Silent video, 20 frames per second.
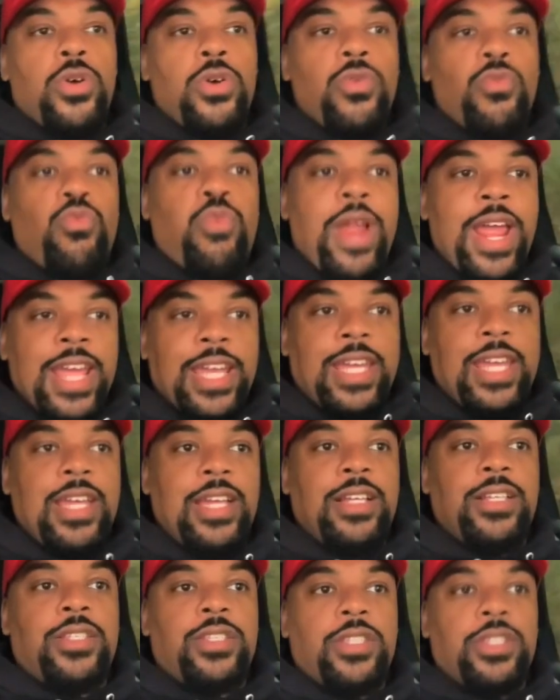
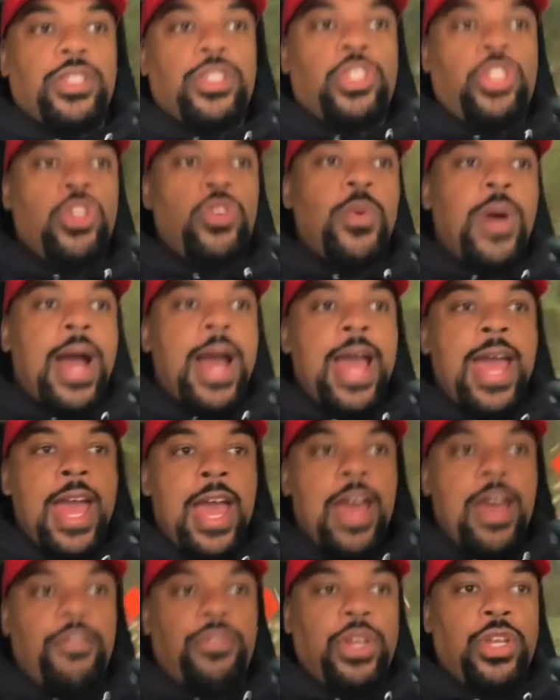rankings, do I
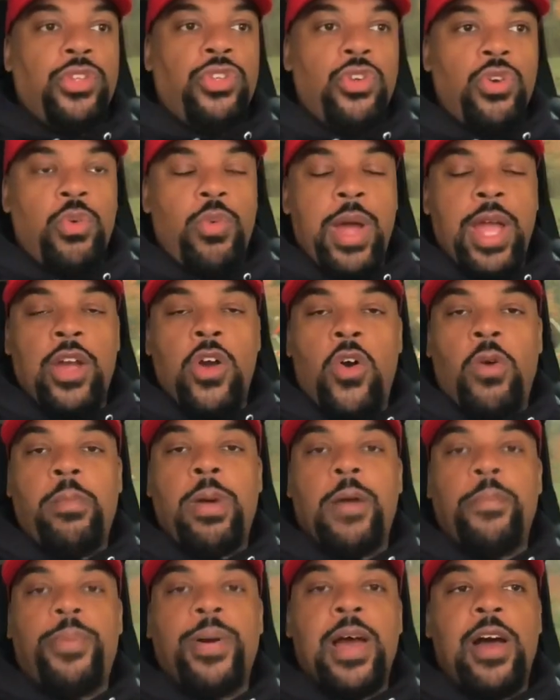have INOUE on
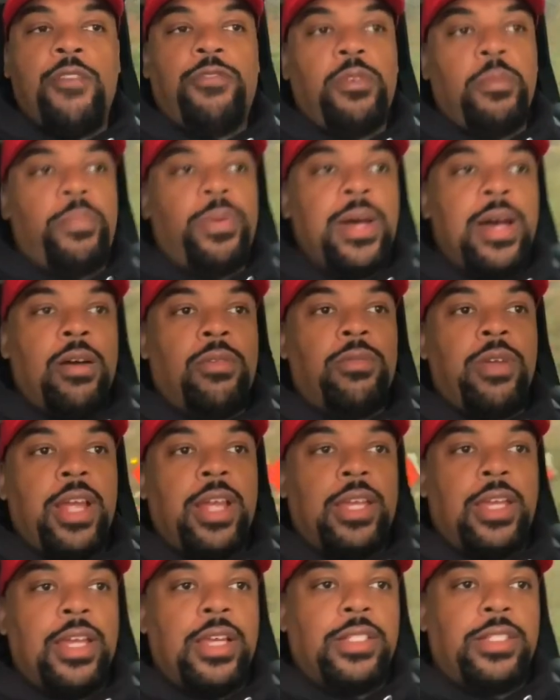my pound for pound
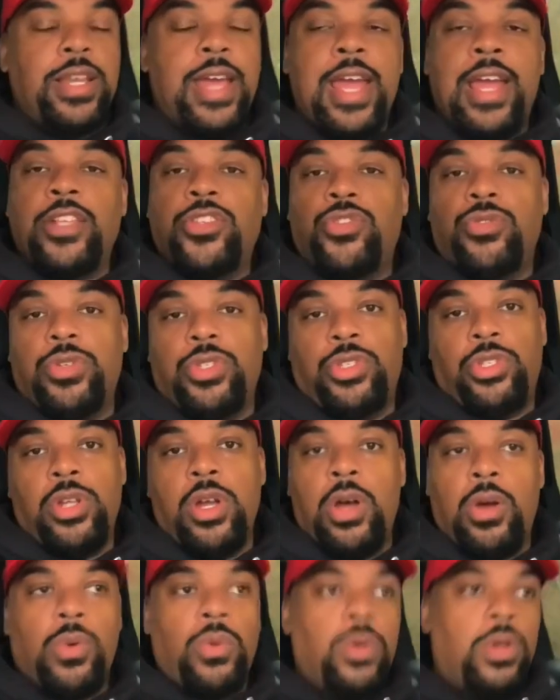rankings? The answer is
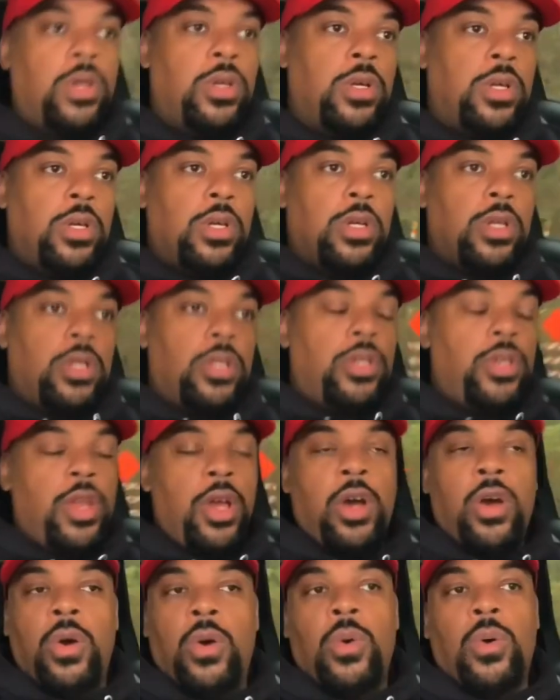no.
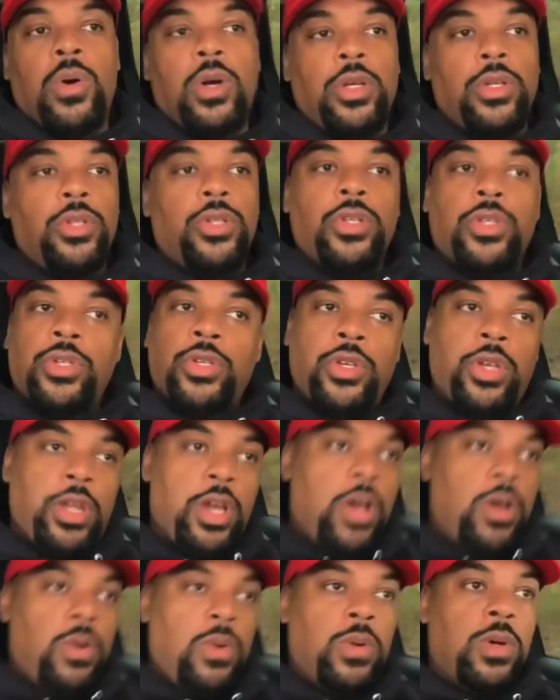No.
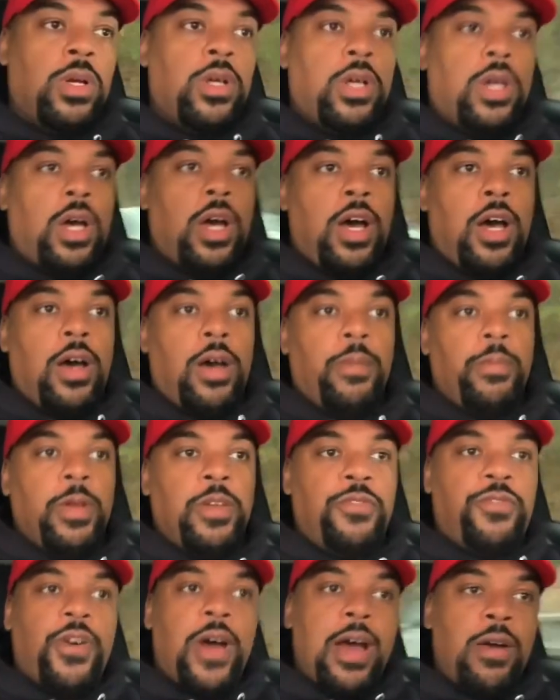No. He
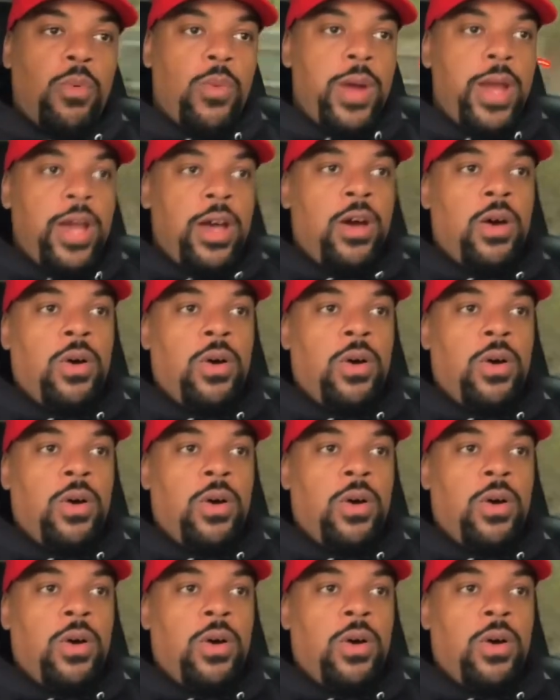fought well,